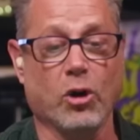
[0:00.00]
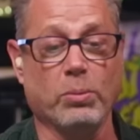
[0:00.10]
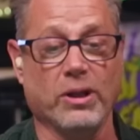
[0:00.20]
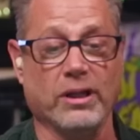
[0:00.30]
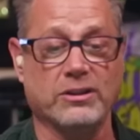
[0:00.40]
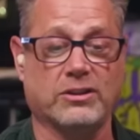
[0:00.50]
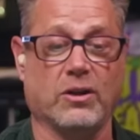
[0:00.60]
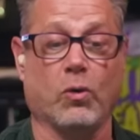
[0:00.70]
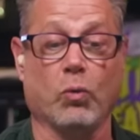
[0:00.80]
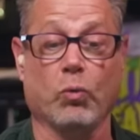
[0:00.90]

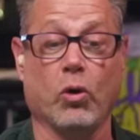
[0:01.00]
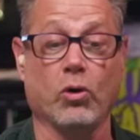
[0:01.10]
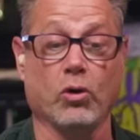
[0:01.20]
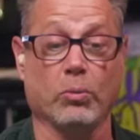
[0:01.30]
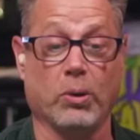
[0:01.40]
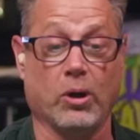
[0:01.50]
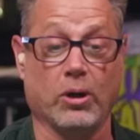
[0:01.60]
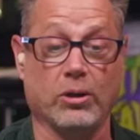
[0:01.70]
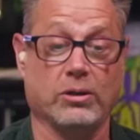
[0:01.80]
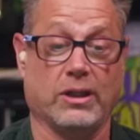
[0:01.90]
herbalist
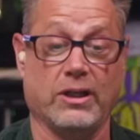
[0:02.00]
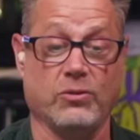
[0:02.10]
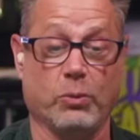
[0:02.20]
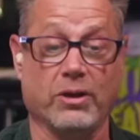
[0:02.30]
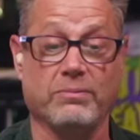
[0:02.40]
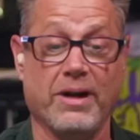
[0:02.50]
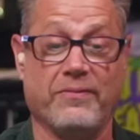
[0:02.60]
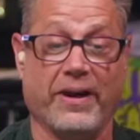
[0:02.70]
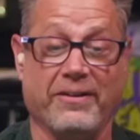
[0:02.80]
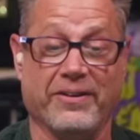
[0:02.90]
rollerball, is one of my
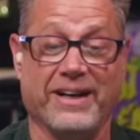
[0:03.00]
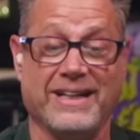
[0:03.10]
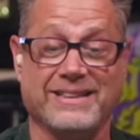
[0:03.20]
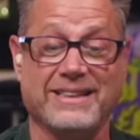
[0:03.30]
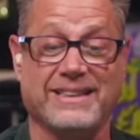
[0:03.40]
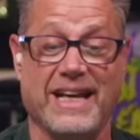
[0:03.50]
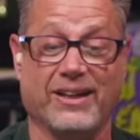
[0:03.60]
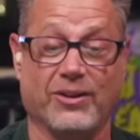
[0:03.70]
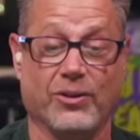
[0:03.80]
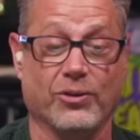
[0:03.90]
favorite as a
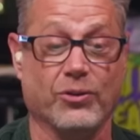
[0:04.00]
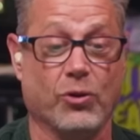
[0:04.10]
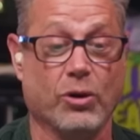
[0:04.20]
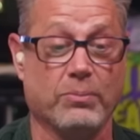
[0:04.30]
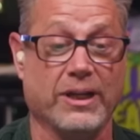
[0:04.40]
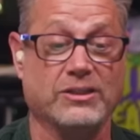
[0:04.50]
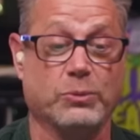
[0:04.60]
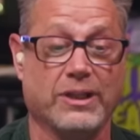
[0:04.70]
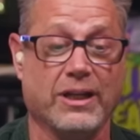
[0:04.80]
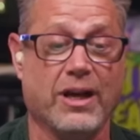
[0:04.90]
standalone or mixed
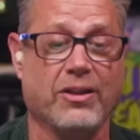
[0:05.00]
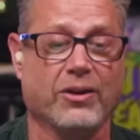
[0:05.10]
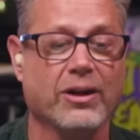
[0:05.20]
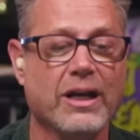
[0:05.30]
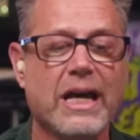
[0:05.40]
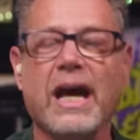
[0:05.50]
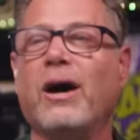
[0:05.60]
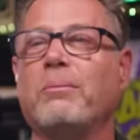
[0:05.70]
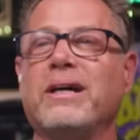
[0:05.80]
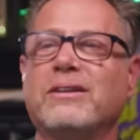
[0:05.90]
with another.
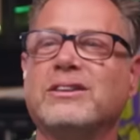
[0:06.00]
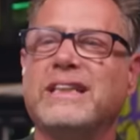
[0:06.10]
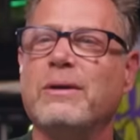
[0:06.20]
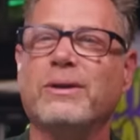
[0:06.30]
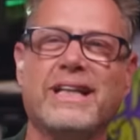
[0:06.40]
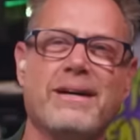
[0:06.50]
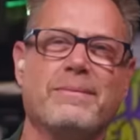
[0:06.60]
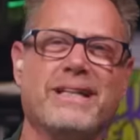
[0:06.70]
Help me understand what that